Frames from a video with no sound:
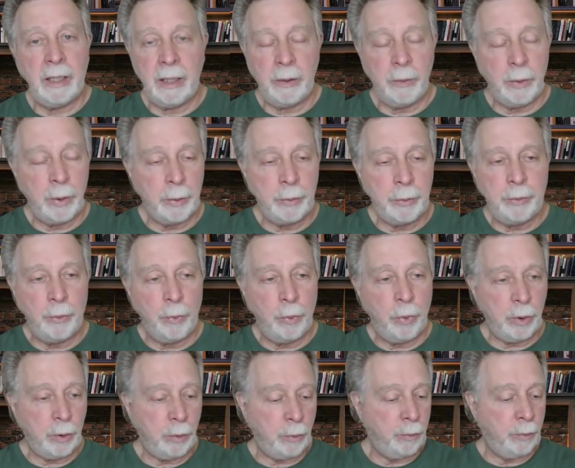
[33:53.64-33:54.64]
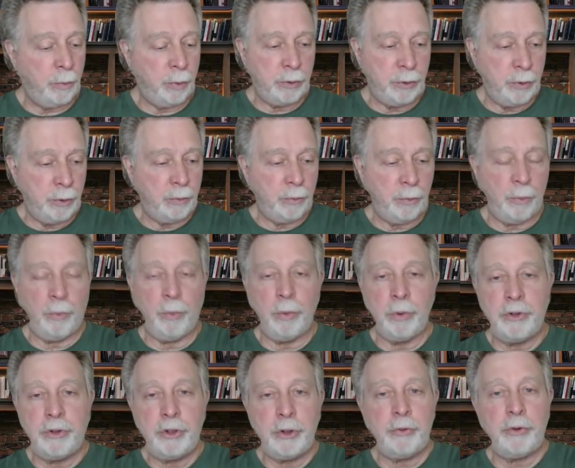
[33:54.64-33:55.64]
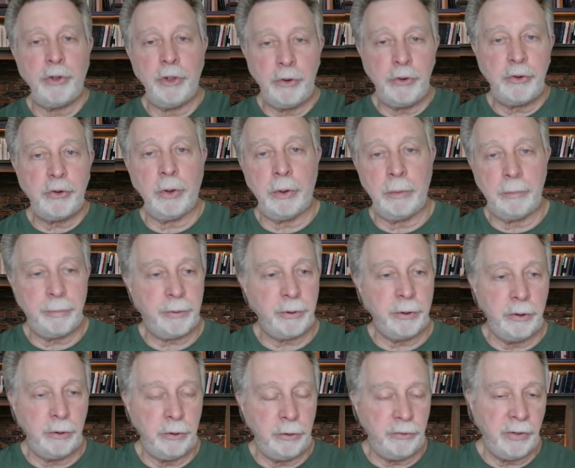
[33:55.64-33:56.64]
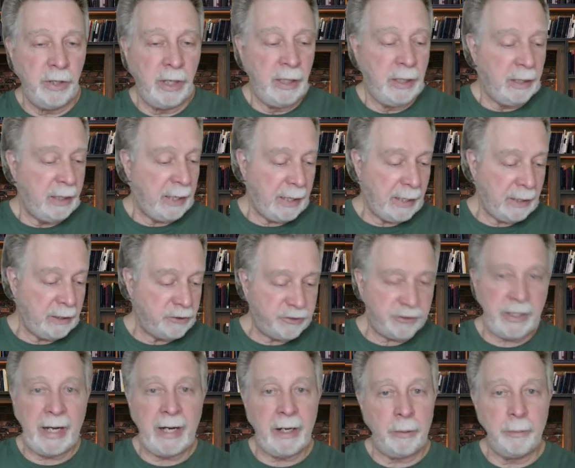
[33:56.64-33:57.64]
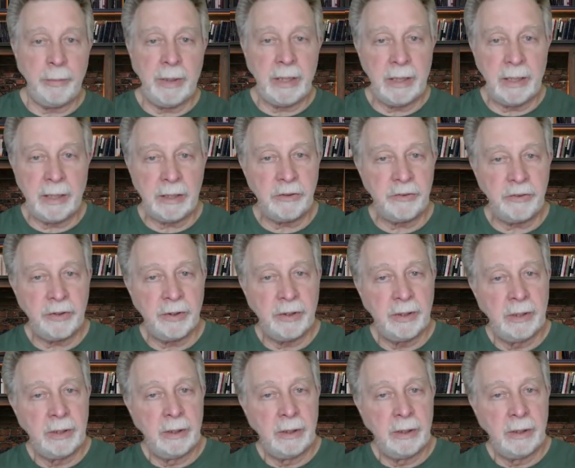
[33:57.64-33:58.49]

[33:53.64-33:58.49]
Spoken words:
What would you do to improve our scout meetings